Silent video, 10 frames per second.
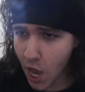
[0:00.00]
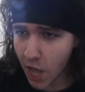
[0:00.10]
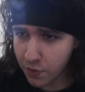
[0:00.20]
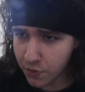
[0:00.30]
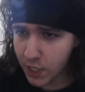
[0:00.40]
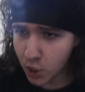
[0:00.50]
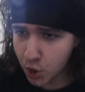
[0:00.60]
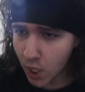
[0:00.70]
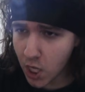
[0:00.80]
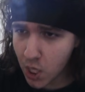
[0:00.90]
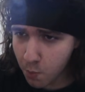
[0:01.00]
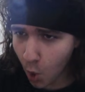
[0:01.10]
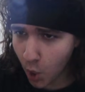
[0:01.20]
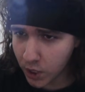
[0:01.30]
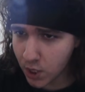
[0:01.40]
and the selling
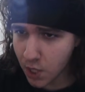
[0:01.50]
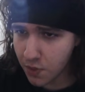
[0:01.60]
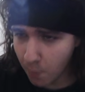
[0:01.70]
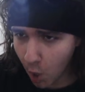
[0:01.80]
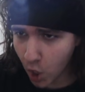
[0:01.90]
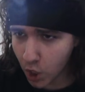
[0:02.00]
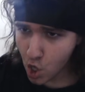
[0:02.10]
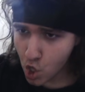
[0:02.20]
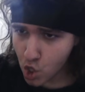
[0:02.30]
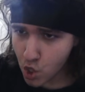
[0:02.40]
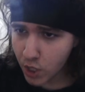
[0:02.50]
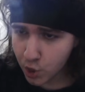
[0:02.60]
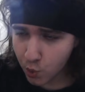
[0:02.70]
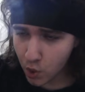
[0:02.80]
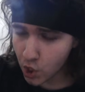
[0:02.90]
point in the market.
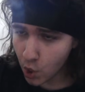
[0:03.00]
This would